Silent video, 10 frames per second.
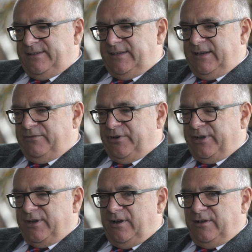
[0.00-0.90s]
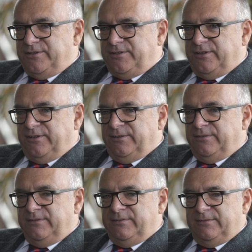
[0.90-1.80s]
delivering cars to
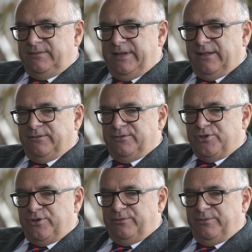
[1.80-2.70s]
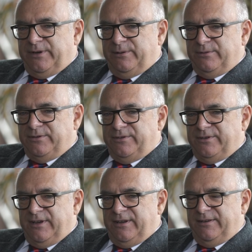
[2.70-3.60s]
Elton John when I was
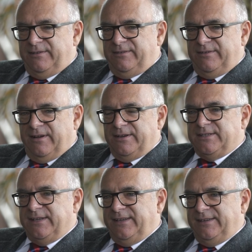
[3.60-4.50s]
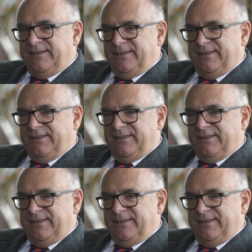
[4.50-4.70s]
uh, 19